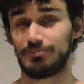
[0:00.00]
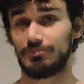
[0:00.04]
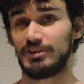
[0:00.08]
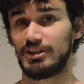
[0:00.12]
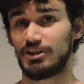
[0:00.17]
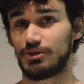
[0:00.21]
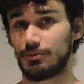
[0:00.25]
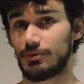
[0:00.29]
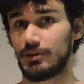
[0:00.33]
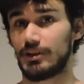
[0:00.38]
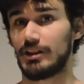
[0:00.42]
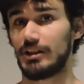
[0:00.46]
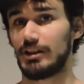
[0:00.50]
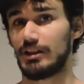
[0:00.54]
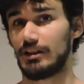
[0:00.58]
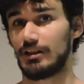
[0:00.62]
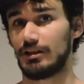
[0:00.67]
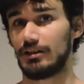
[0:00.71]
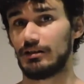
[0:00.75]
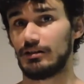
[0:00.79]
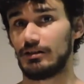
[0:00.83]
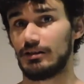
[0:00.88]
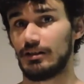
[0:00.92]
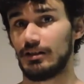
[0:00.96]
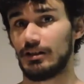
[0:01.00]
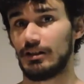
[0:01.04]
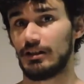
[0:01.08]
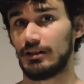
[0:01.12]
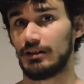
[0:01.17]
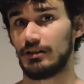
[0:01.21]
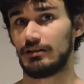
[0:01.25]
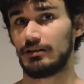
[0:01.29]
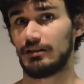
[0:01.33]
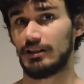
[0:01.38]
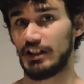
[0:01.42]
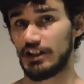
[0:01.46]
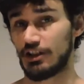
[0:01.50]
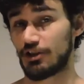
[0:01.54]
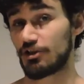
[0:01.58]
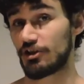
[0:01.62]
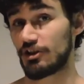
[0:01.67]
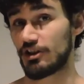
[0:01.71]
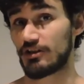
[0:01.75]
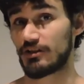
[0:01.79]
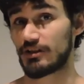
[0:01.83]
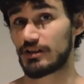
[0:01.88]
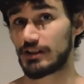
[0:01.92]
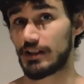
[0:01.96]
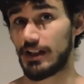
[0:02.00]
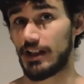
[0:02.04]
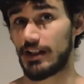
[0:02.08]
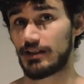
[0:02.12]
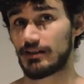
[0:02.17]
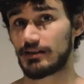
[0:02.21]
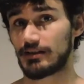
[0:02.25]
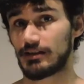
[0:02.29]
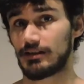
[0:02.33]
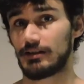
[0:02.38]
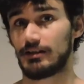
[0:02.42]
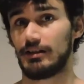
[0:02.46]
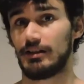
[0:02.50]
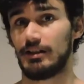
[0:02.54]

between each of those sets,